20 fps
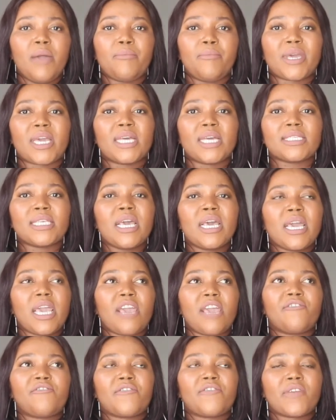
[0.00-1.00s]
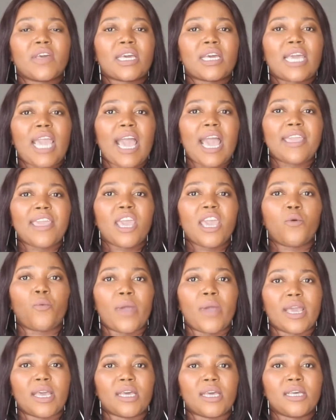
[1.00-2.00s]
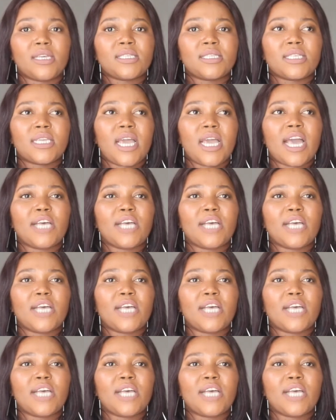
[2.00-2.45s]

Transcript: Because if Kanye West